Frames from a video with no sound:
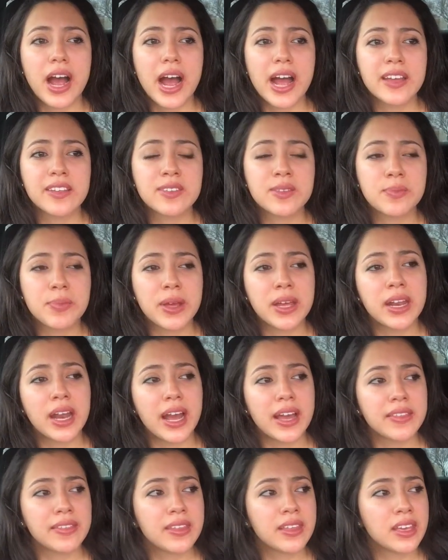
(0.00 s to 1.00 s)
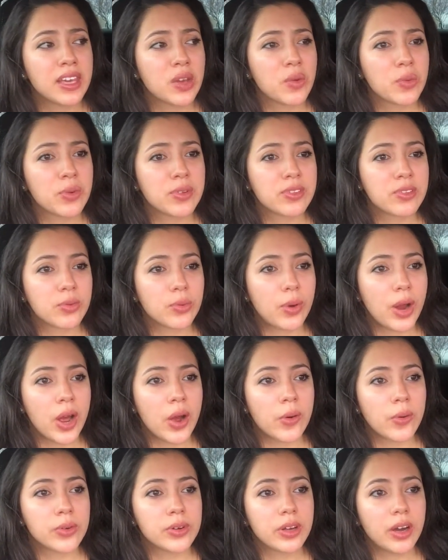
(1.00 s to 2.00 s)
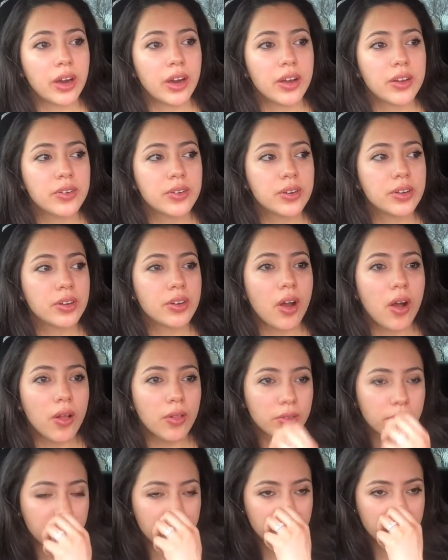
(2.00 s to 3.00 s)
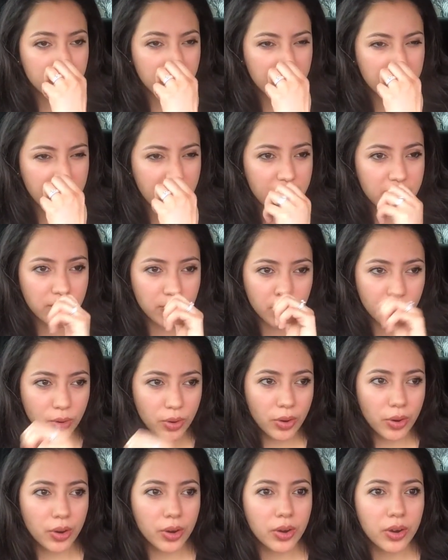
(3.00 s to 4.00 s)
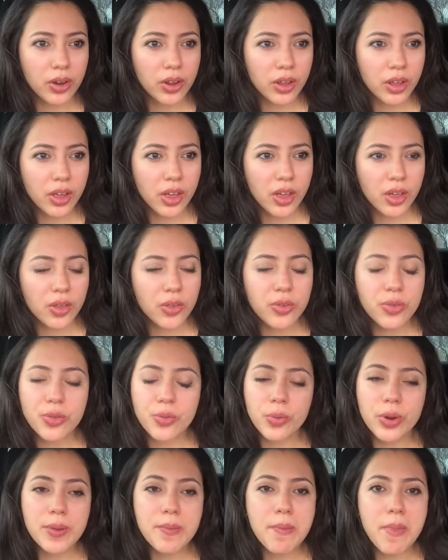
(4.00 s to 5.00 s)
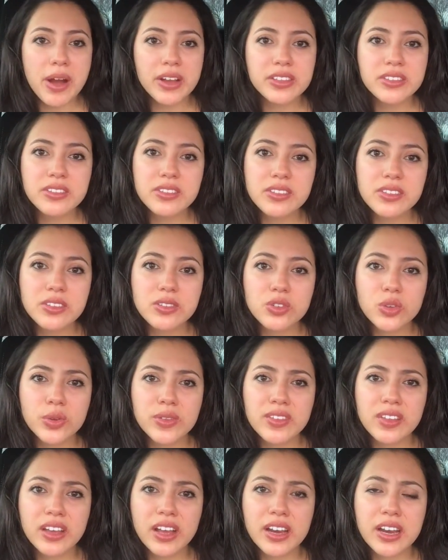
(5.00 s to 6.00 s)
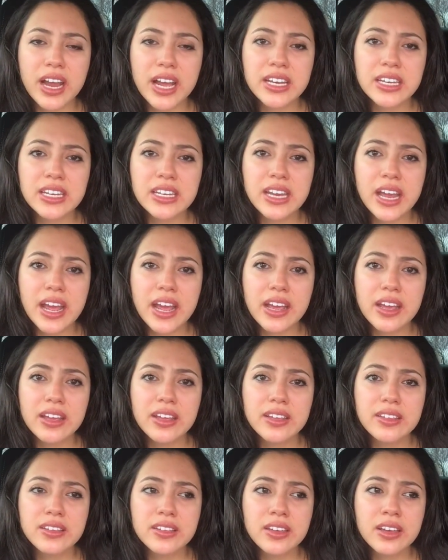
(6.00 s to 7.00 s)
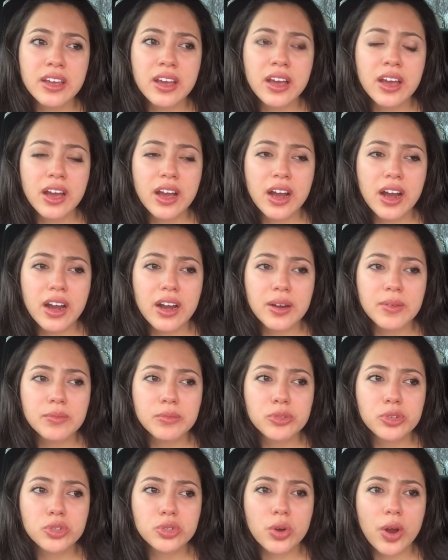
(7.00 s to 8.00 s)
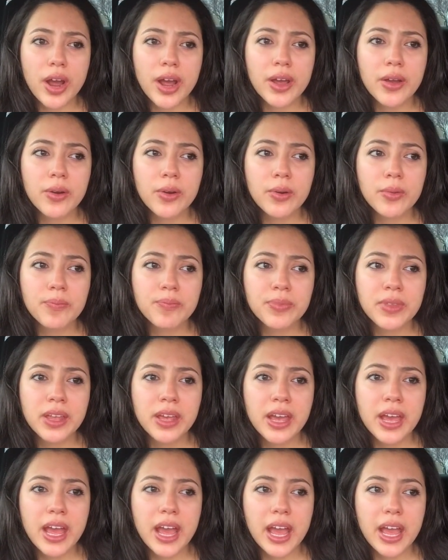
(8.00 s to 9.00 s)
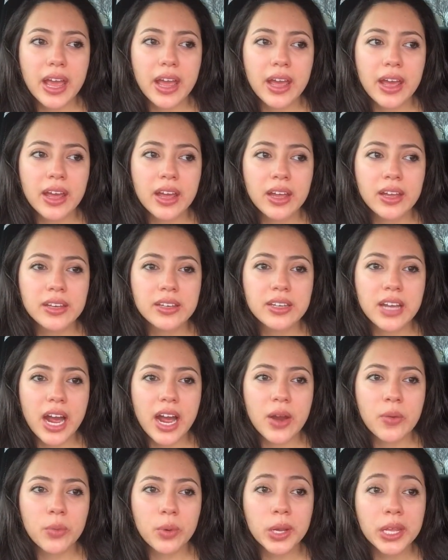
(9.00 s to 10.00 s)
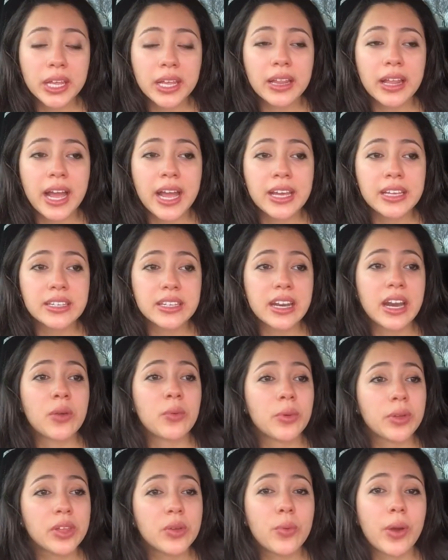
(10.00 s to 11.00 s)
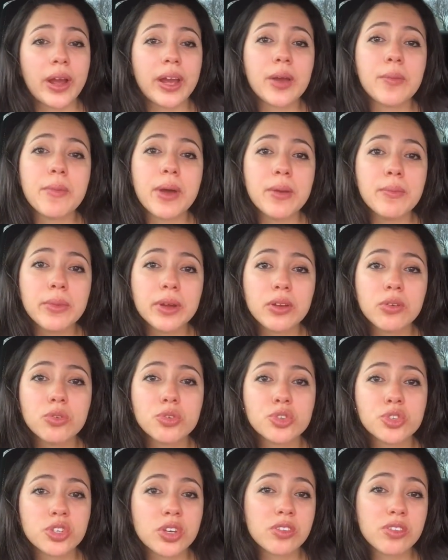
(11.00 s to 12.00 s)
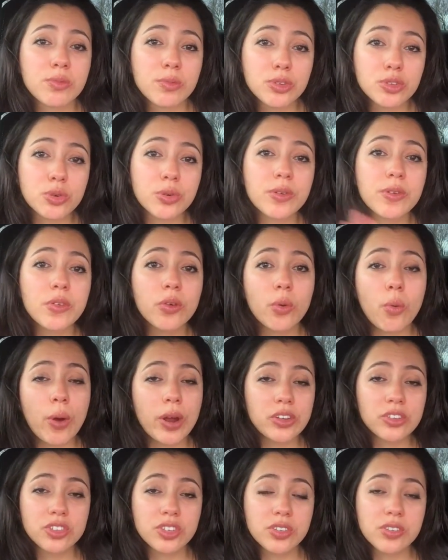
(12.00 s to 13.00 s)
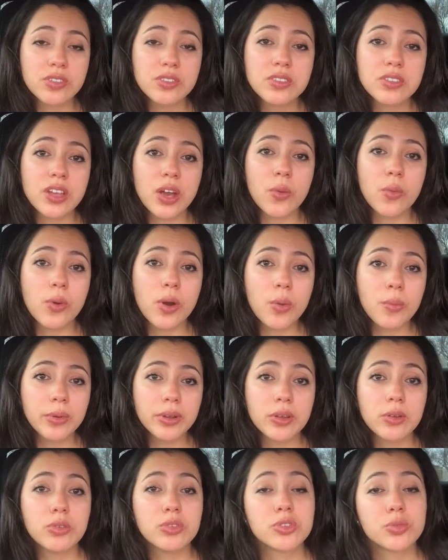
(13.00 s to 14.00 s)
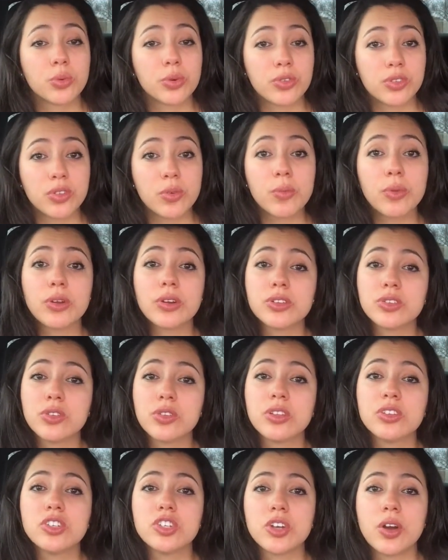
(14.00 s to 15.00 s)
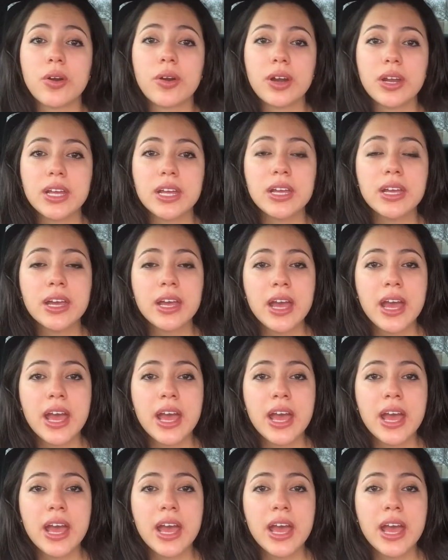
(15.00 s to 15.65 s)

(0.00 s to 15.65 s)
I think it was around $100, and that's for 3 months. So it's like a 90-day trial. And I really liked and I really recommend Magoosh because the majority of the questions that were on Magoosh were similar to the GRE.